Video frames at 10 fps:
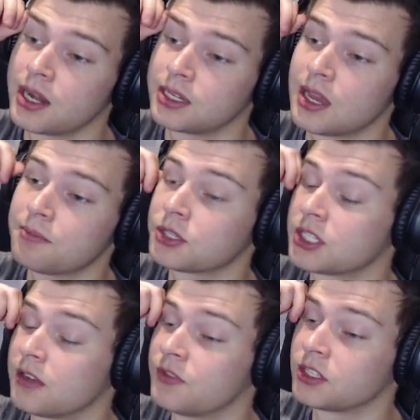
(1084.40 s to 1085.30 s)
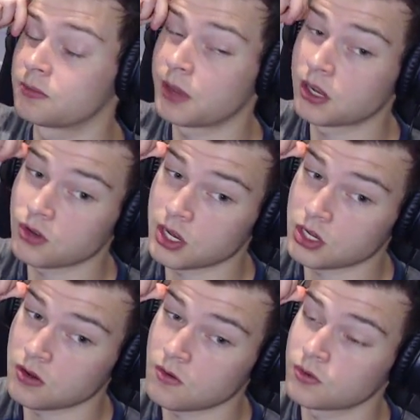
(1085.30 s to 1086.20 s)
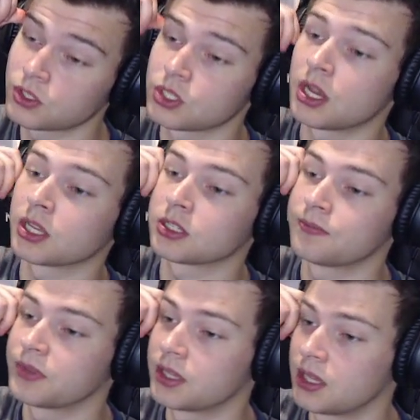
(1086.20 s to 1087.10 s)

10% physical penetration, which is awesome.